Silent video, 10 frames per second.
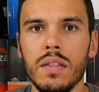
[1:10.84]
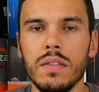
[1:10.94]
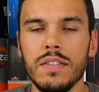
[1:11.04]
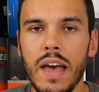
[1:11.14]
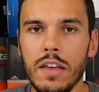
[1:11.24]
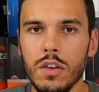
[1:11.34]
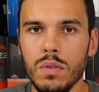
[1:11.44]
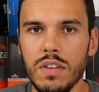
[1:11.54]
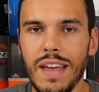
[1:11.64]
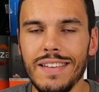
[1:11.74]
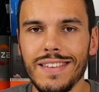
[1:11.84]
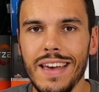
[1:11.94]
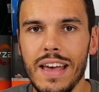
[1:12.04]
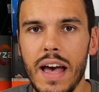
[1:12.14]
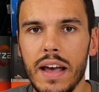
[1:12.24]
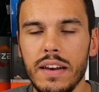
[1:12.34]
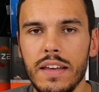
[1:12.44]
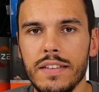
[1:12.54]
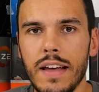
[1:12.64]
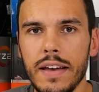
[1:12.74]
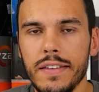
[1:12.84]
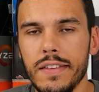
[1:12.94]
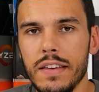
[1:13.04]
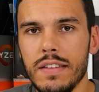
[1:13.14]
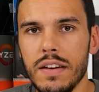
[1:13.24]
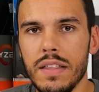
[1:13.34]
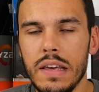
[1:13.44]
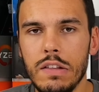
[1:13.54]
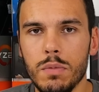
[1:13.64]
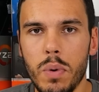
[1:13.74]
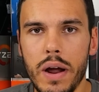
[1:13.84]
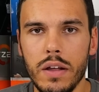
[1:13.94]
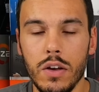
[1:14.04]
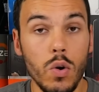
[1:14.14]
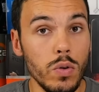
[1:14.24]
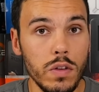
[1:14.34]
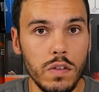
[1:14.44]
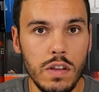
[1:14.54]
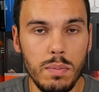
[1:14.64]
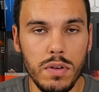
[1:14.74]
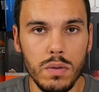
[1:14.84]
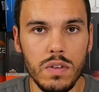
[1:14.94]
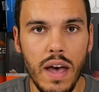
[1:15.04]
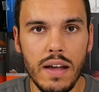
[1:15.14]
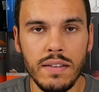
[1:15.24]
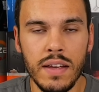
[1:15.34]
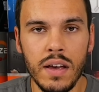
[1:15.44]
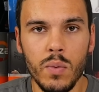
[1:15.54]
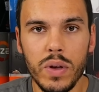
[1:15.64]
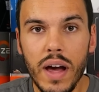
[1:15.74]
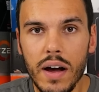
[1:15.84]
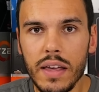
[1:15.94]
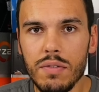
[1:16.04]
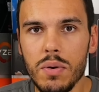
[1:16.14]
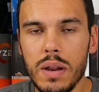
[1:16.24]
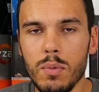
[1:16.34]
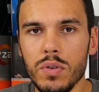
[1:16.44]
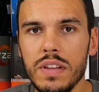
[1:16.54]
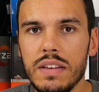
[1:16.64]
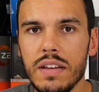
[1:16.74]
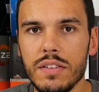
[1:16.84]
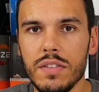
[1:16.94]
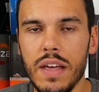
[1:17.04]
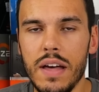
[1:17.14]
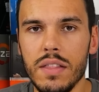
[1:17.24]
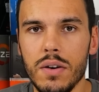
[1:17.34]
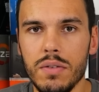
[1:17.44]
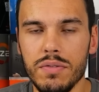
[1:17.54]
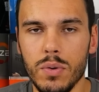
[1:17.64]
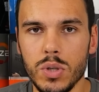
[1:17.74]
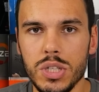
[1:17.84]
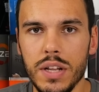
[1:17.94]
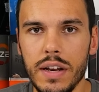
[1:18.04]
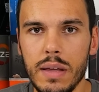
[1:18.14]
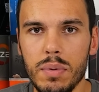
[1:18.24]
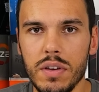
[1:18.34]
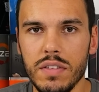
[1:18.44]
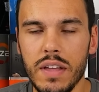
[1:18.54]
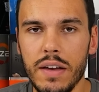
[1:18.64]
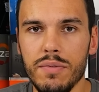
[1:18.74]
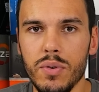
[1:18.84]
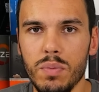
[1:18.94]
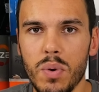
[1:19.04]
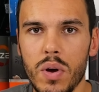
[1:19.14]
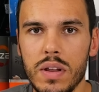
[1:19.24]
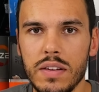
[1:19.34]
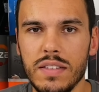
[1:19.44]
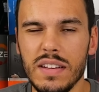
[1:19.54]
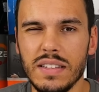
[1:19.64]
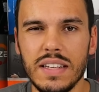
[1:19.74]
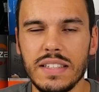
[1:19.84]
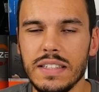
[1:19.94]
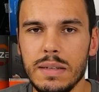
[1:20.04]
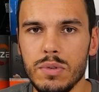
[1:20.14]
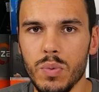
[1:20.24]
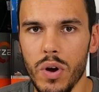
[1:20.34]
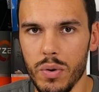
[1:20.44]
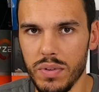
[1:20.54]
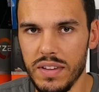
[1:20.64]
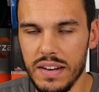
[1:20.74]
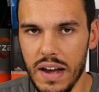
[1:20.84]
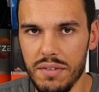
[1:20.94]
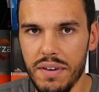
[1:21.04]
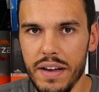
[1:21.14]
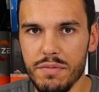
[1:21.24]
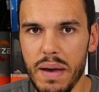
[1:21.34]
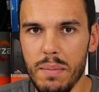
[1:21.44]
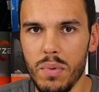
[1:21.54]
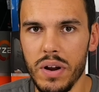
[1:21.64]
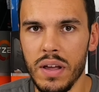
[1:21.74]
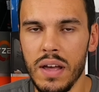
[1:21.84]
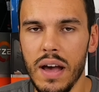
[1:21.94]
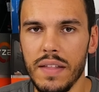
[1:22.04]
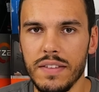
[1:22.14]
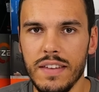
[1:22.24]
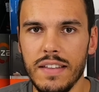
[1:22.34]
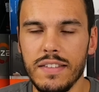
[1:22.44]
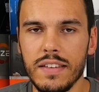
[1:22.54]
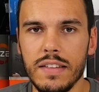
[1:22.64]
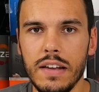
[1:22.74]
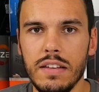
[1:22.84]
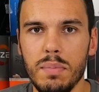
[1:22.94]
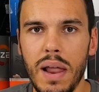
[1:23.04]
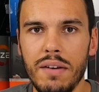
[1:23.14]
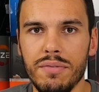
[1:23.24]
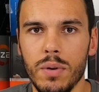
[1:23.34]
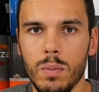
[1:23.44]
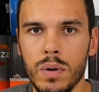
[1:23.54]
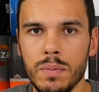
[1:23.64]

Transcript: The set uses SK Hynix ICs under the heat spreader according to CPU-Z. We can't give you any more details on that though unfortunately because Thaiphoon Burner still doesn't seem to work with DDR5 memory and the Z690 platform.